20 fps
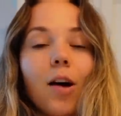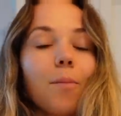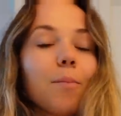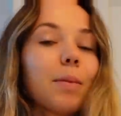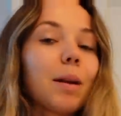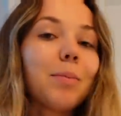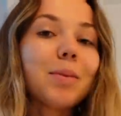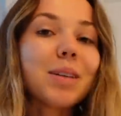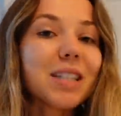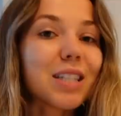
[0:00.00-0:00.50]

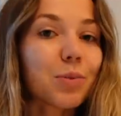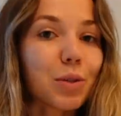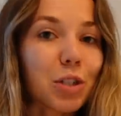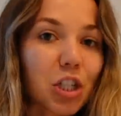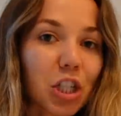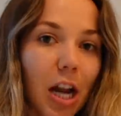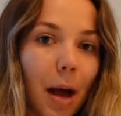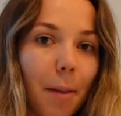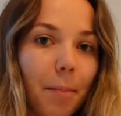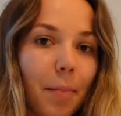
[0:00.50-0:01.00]
but I'm gonna
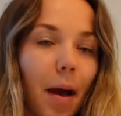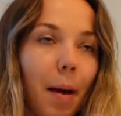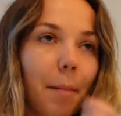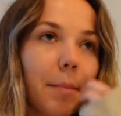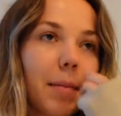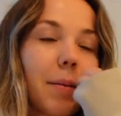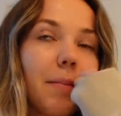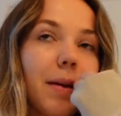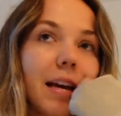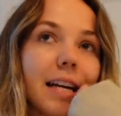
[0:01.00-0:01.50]
switch it up. I'm
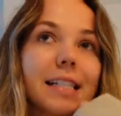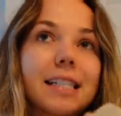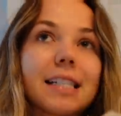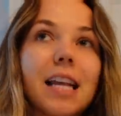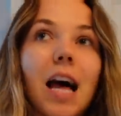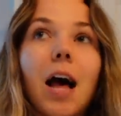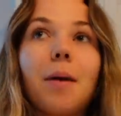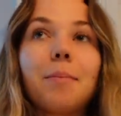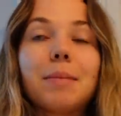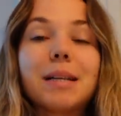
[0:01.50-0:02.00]
gonna make
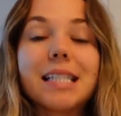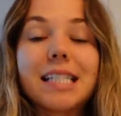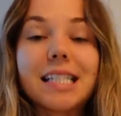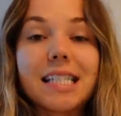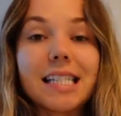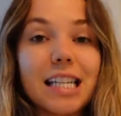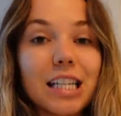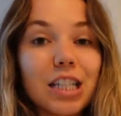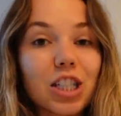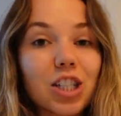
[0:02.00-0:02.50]
some
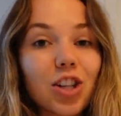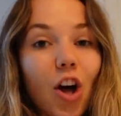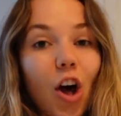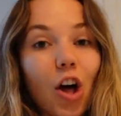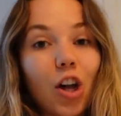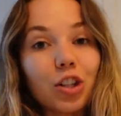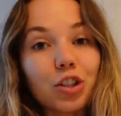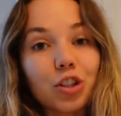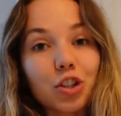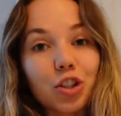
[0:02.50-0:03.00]
sea
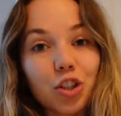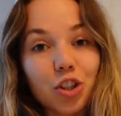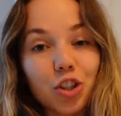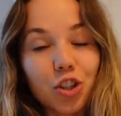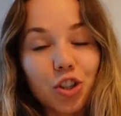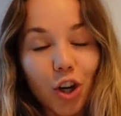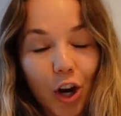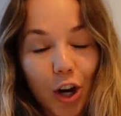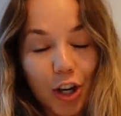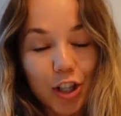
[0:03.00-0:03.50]
salt
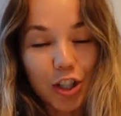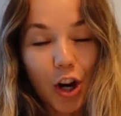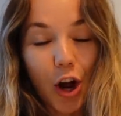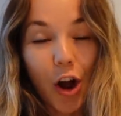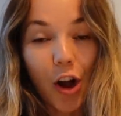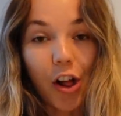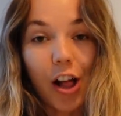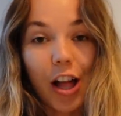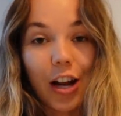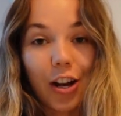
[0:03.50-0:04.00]
dark
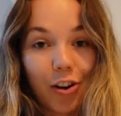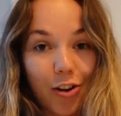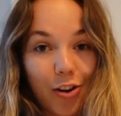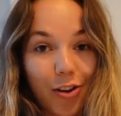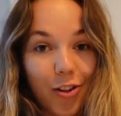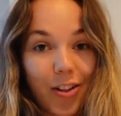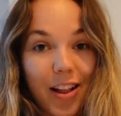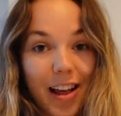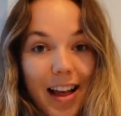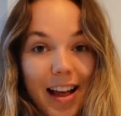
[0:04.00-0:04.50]
chocolate
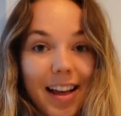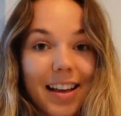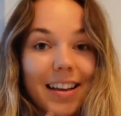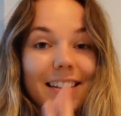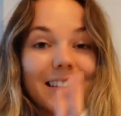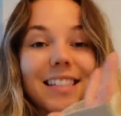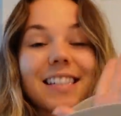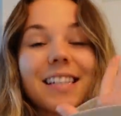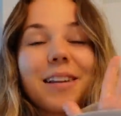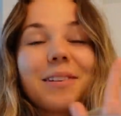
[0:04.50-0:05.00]
granola.
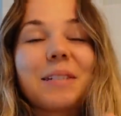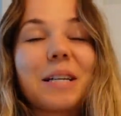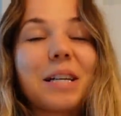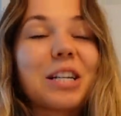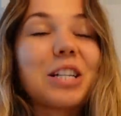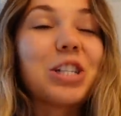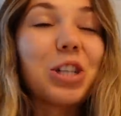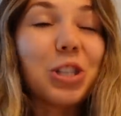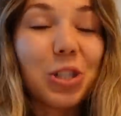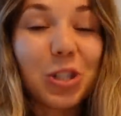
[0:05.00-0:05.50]
It sounds like
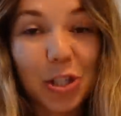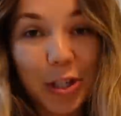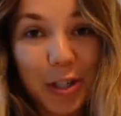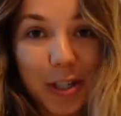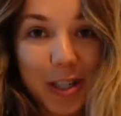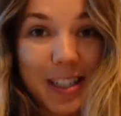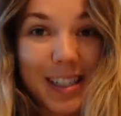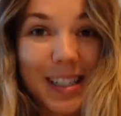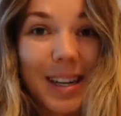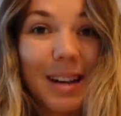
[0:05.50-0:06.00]
a
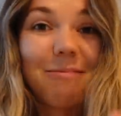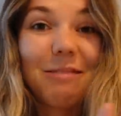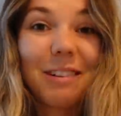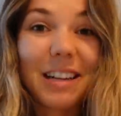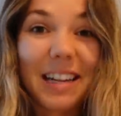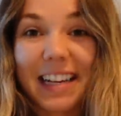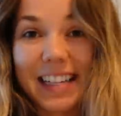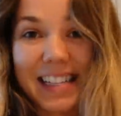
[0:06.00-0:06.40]
dessert. I'm really